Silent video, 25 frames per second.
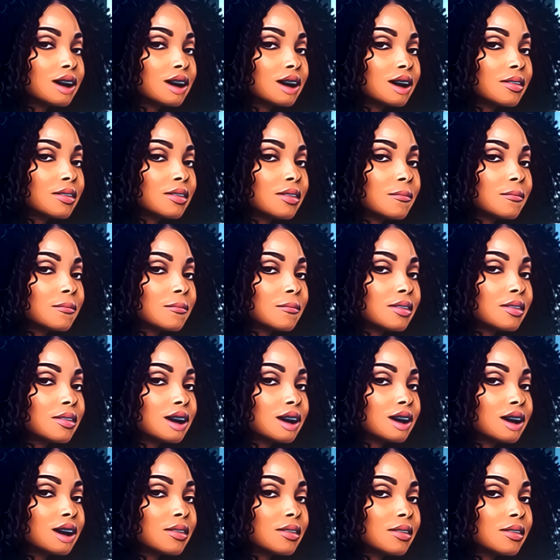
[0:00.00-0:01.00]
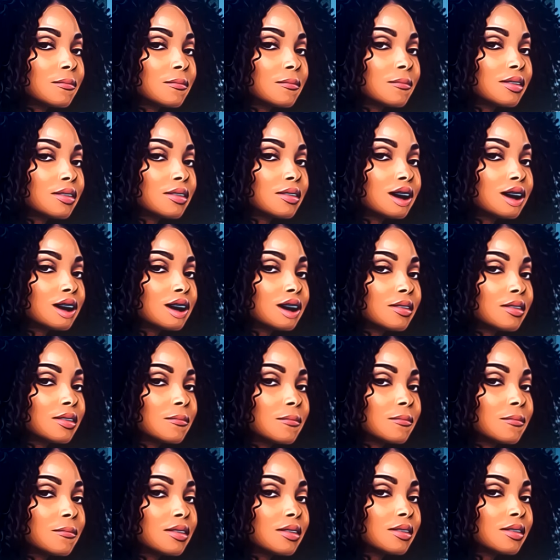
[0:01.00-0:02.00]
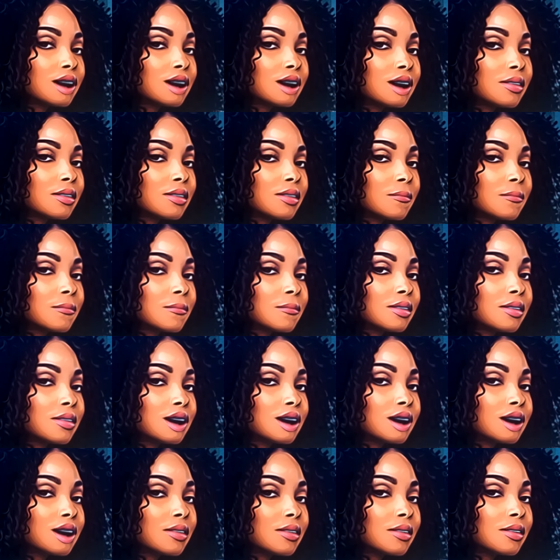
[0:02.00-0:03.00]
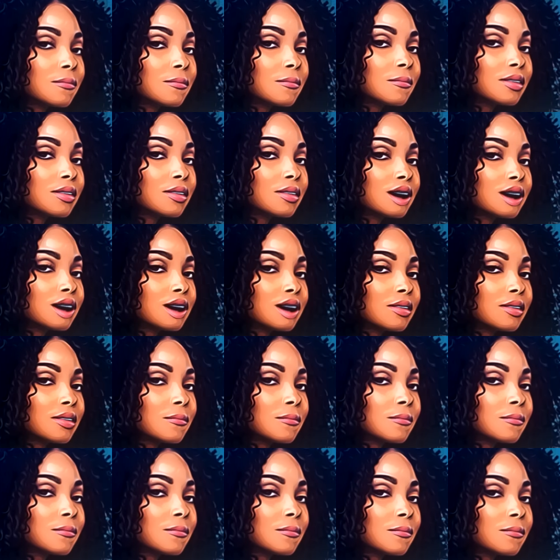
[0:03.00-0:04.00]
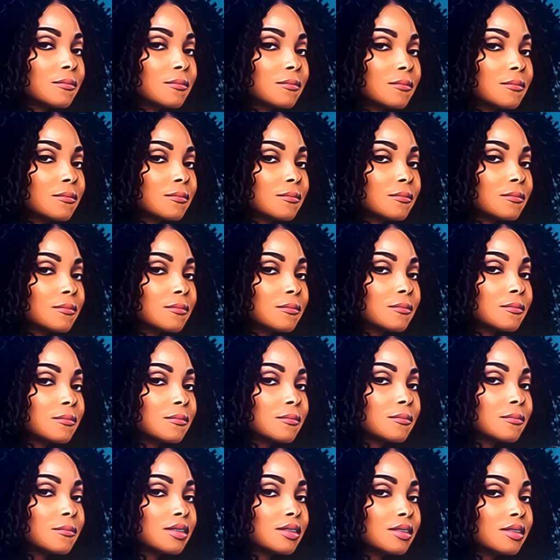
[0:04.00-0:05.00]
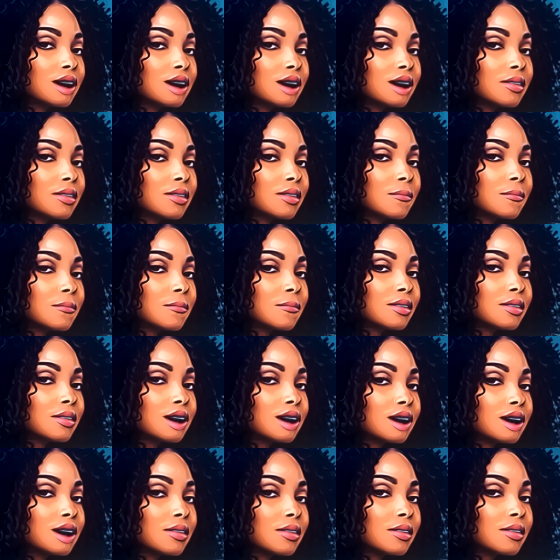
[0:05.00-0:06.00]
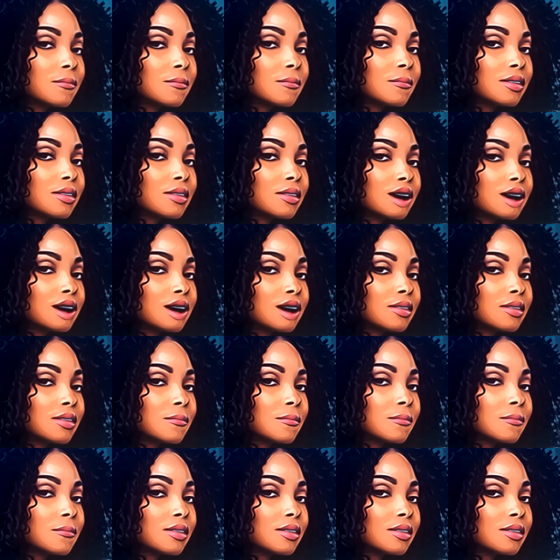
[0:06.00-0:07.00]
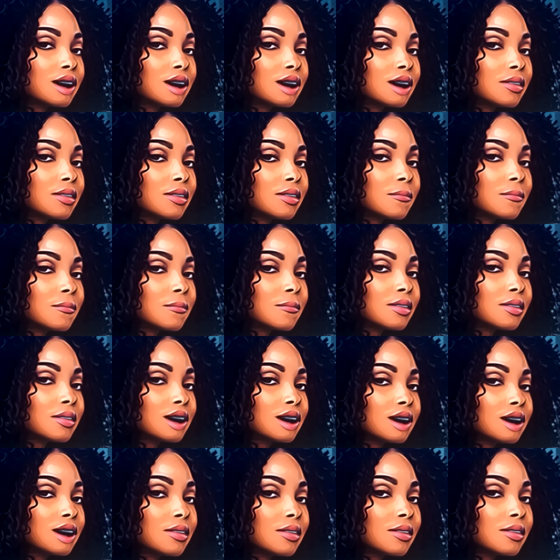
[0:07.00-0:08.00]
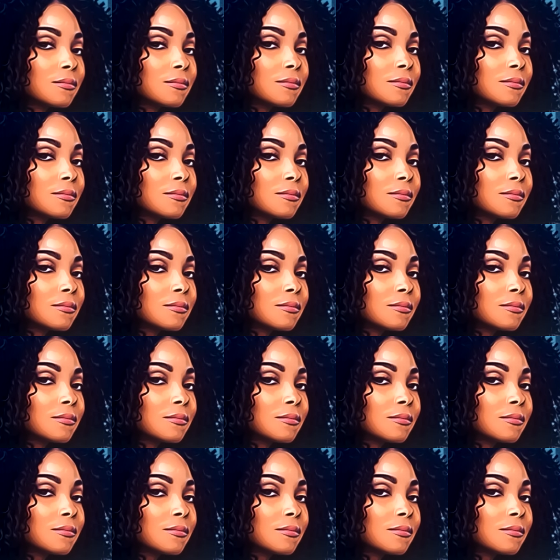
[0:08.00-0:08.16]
Now, what stuck out to me is both of his parents were in the home, so I'm wondering why he didn't get advice from his own daddy. But he said that he was getting